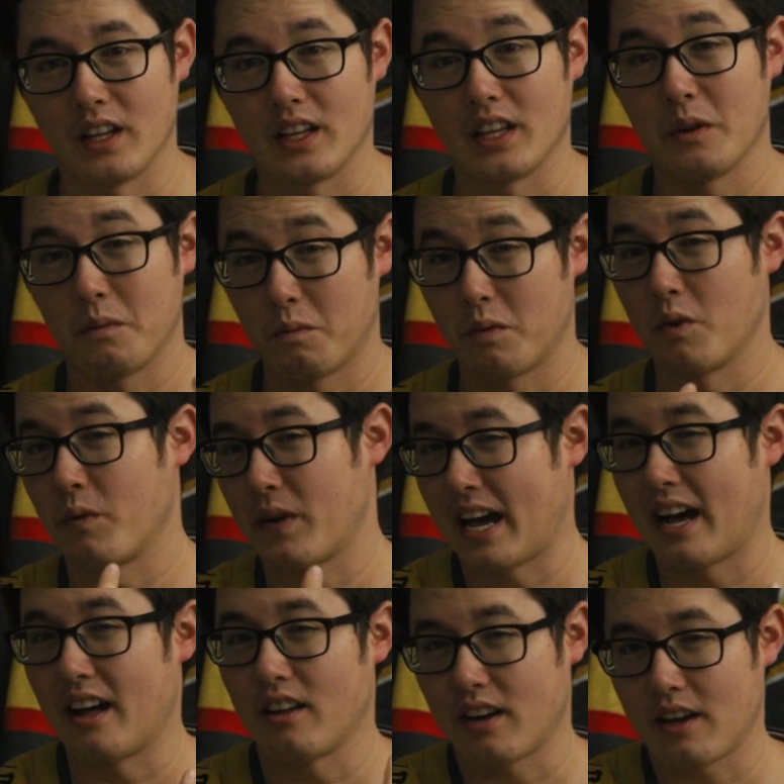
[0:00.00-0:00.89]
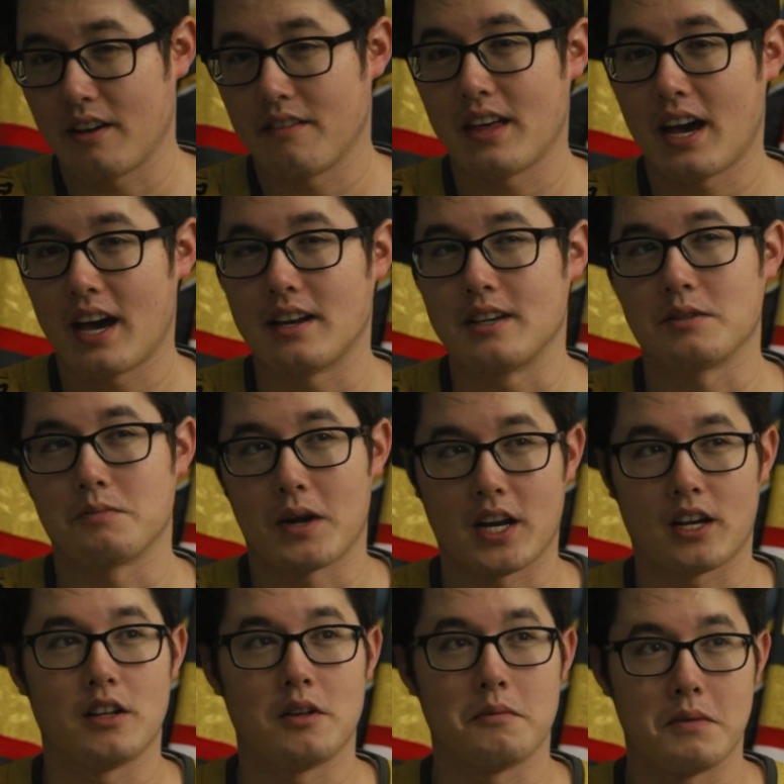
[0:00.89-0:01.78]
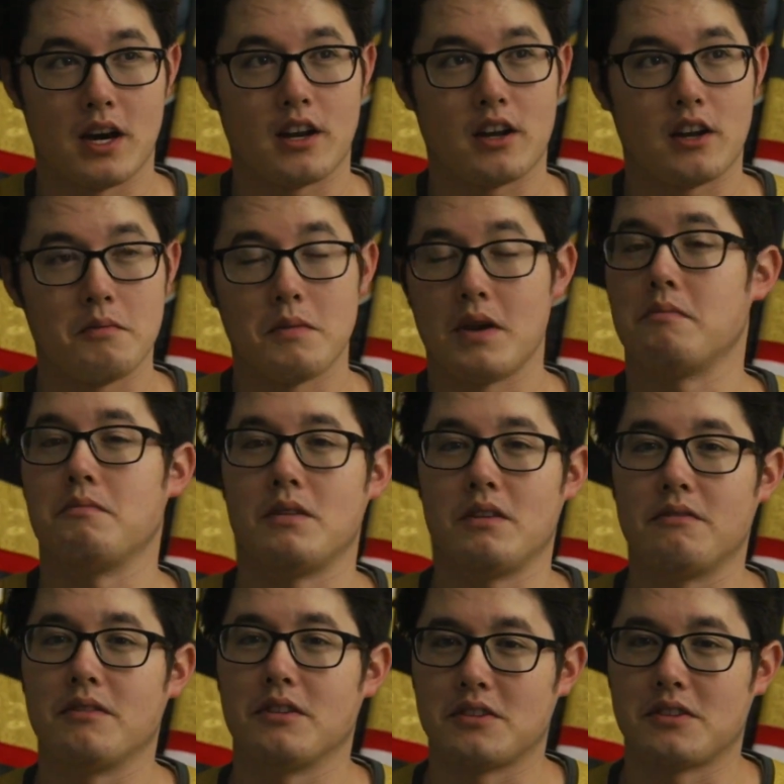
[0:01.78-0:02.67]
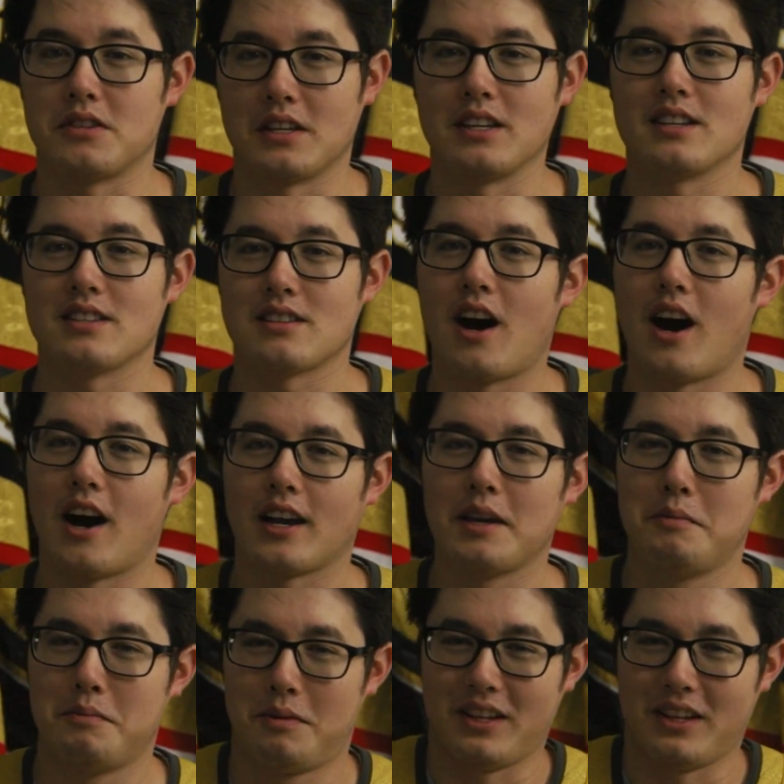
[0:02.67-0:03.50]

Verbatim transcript: really, the reality of that is Michael Amadio made me feel seen as a hockey